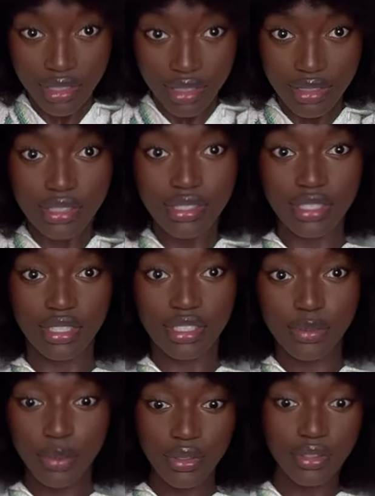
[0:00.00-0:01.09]
Let's see, let's
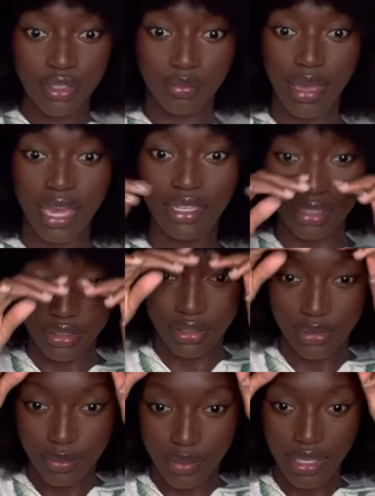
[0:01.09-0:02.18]
pull it back a
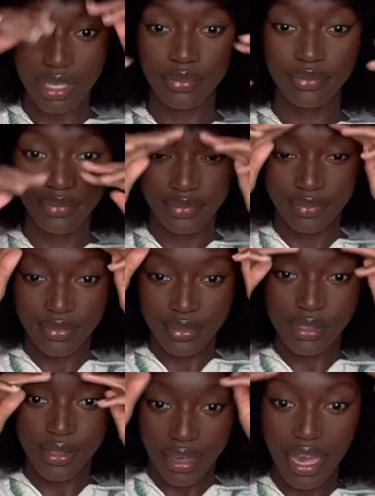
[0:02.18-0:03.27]
little bit.
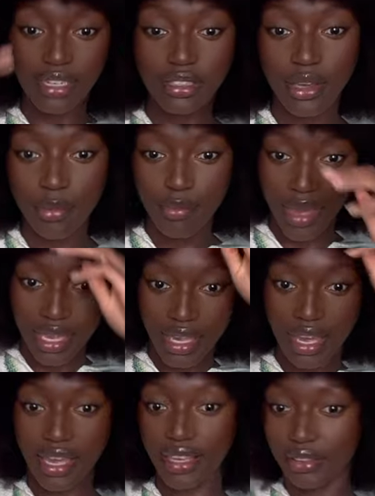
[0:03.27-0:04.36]
So I got a little
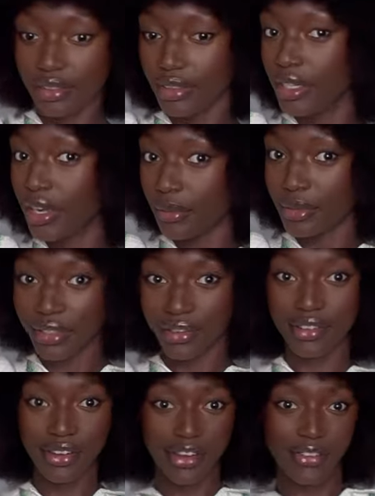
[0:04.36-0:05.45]
bang going
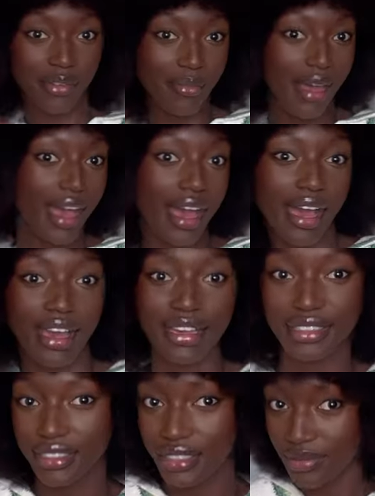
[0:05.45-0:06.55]
on over my
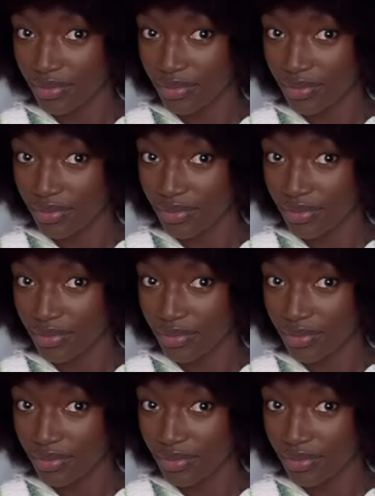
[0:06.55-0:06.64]
eyes.